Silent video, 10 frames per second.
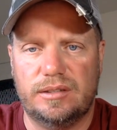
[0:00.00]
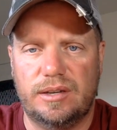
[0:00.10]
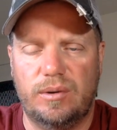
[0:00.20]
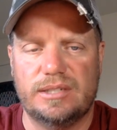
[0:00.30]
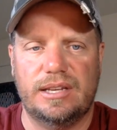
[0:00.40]
I
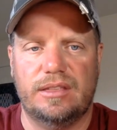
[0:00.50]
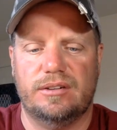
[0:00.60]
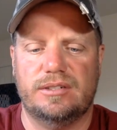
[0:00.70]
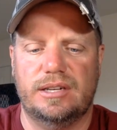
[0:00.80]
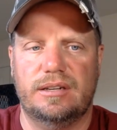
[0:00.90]
want to say
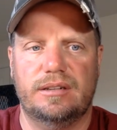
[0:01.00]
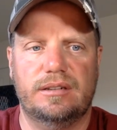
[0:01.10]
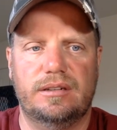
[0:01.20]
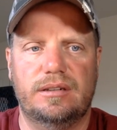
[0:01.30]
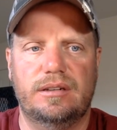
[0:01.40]
Thursday.
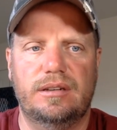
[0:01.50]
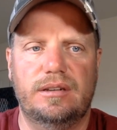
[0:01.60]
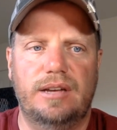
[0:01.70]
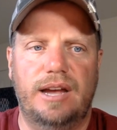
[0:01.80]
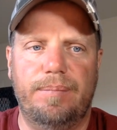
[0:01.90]

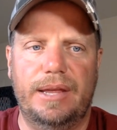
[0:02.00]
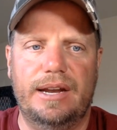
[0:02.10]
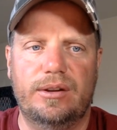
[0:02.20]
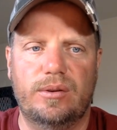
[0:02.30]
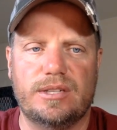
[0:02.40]
I plan
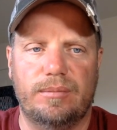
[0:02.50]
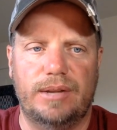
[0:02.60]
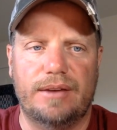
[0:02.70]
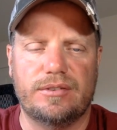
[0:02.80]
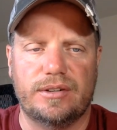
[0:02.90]
on doing some
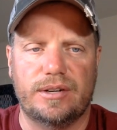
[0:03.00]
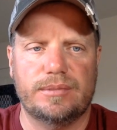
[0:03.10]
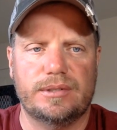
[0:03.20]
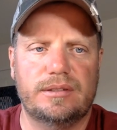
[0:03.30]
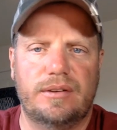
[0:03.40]
live
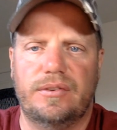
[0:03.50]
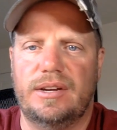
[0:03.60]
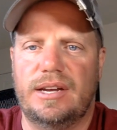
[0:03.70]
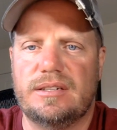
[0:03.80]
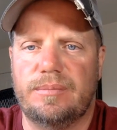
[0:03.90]
streams. I don't know if you
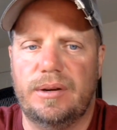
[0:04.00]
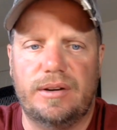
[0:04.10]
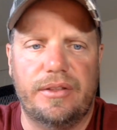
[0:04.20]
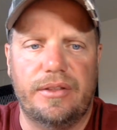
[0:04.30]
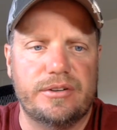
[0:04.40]
guys will be
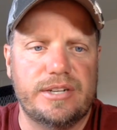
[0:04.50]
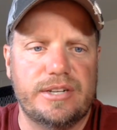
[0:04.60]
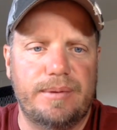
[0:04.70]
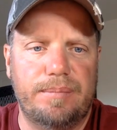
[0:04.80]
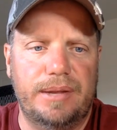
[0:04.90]
around Thursday,
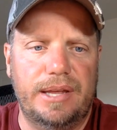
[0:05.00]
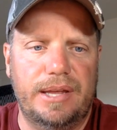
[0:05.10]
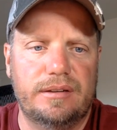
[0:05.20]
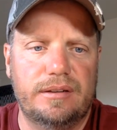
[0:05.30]
but I plan on...